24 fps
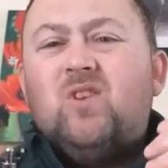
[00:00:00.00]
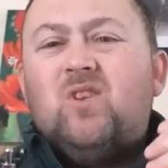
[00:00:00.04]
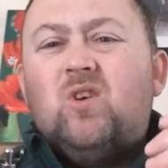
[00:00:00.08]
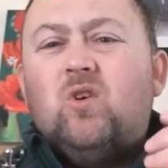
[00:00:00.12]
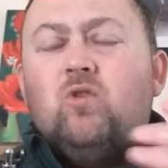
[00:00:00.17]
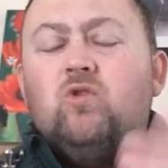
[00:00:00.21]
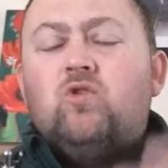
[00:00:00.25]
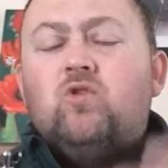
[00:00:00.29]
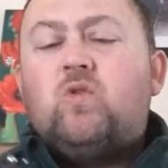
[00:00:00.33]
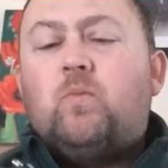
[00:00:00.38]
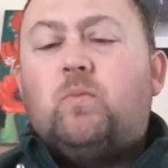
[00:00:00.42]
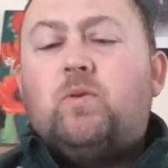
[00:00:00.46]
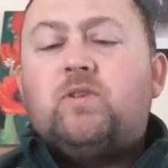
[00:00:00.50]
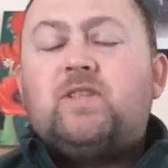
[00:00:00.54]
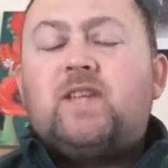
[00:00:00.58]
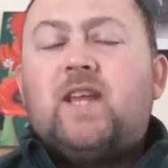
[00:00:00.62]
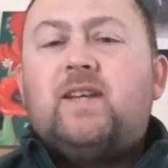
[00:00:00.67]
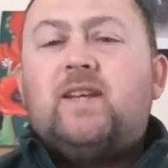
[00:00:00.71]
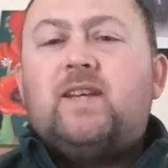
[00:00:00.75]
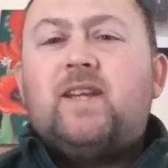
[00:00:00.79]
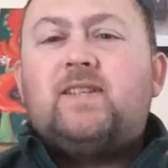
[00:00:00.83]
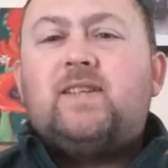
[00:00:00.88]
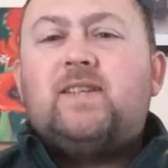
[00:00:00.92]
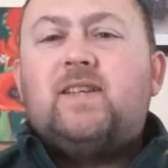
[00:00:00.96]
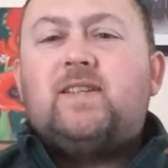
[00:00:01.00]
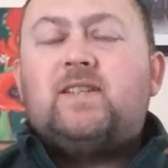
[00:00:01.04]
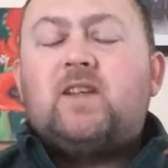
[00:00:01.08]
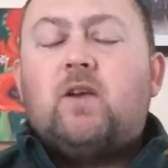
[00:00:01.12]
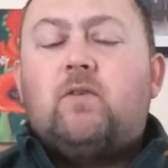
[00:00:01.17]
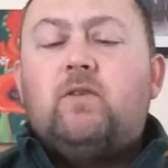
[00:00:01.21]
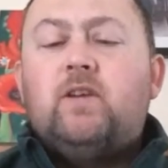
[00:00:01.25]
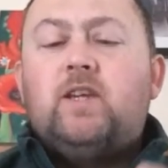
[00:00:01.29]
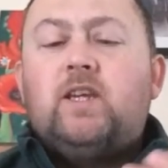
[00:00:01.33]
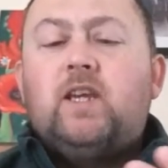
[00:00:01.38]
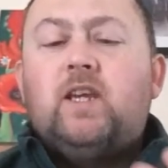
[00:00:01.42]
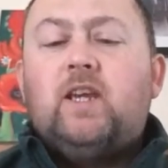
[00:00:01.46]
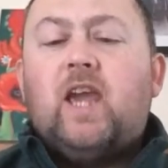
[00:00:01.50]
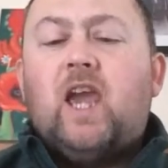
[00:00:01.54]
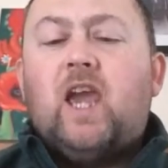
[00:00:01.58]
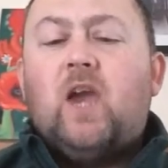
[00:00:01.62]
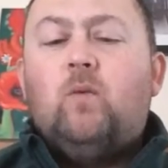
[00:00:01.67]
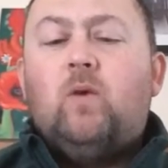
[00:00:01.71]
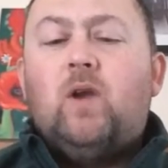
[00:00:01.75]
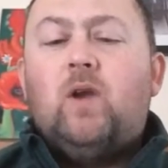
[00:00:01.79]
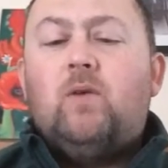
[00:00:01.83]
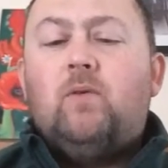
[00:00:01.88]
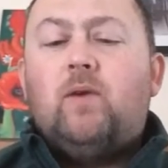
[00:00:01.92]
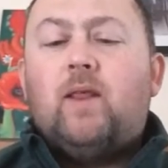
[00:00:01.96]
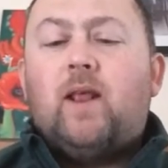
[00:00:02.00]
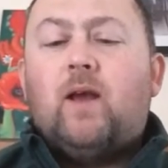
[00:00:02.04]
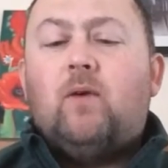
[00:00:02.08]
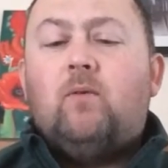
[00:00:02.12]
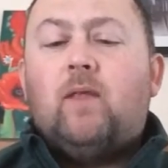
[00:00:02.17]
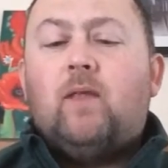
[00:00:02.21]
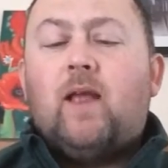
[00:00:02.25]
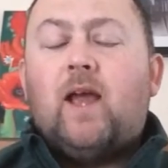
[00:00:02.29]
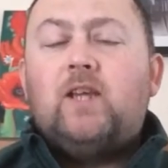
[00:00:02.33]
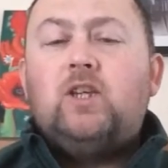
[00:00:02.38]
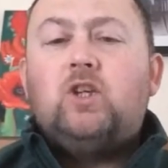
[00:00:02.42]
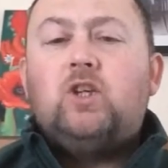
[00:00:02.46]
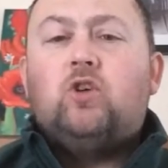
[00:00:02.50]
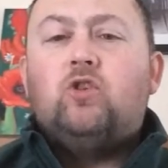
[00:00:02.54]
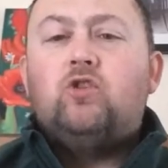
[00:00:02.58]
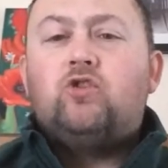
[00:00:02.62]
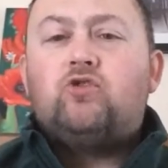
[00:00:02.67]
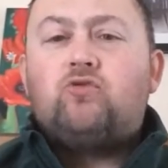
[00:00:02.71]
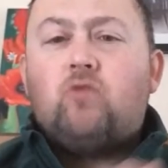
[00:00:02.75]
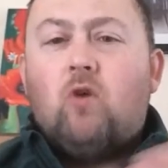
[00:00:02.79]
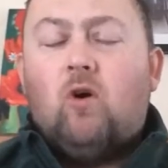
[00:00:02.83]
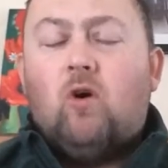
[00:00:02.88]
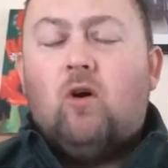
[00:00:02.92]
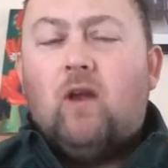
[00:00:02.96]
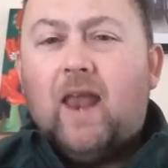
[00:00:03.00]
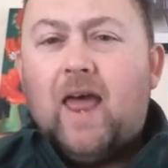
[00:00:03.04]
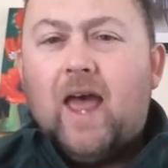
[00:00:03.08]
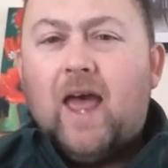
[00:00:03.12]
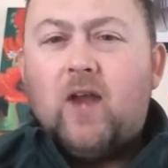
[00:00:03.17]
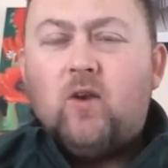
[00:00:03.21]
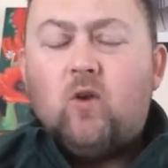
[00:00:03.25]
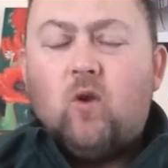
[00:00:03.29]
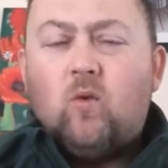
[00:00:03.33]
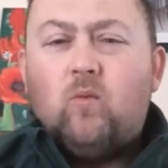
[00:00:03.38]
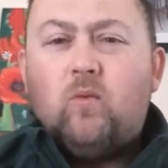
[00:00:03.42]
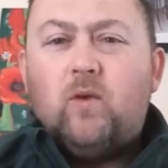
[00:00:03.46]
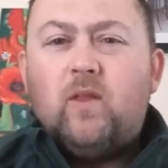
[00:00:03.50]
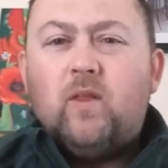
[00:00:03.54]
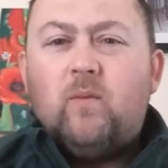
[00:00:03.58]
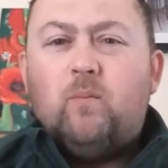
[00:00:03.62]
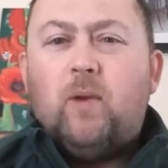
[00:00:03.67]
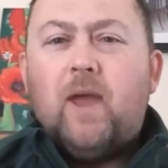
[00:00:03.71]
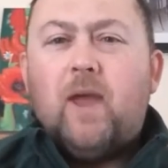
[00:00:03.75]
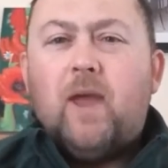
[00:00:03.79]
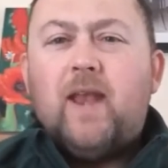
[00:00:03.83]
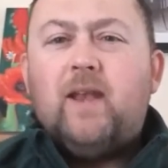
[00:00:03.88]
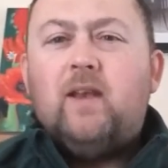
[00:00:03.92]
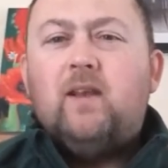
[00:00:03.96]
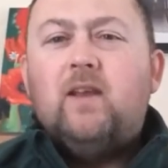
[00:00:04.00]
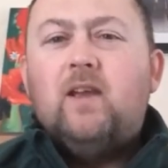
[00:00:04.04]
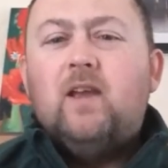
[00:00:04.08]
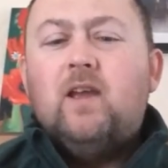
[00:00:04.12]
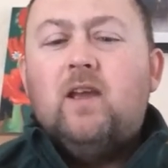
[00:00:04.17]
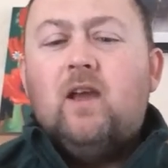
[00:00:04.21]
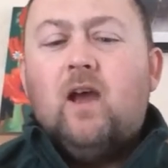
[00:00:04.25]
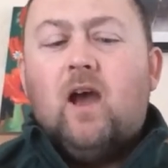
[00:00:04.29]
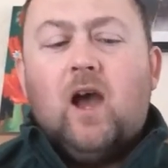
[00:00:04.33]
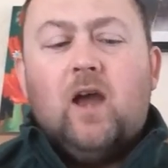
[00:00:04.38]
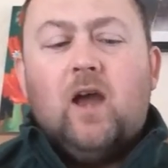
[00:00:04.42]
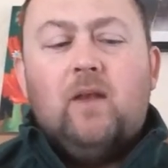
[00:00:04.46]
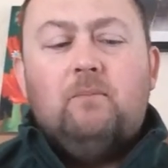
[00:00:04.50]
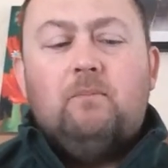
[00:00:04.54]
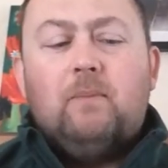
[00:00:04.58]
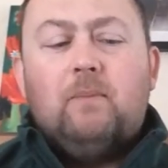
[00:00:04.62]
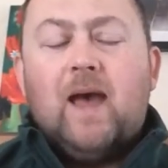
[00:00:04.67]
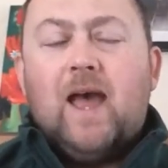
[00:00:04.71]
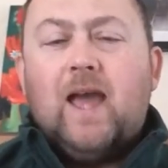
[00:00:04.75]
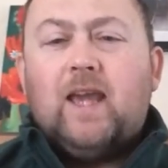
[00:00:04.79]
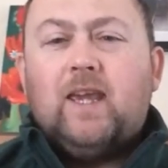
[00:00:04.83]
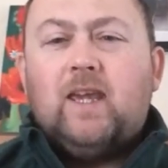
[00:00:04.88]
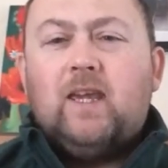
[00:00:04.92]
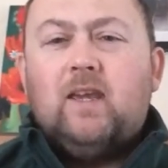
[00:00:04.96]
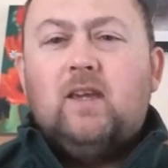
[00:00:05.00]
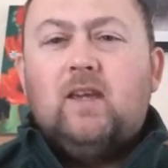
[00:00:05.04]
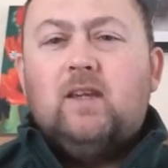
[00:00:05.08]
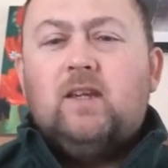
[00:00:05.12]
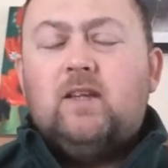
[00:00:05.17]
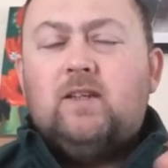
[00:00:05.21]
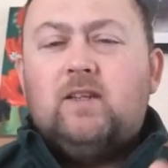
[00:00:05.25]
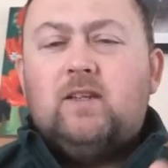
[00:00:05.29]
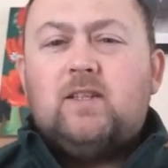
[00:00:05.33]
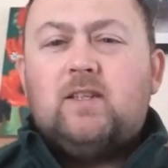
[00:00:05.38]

100% necessary. You can get away without that. You could draw a line on with a pen and mark your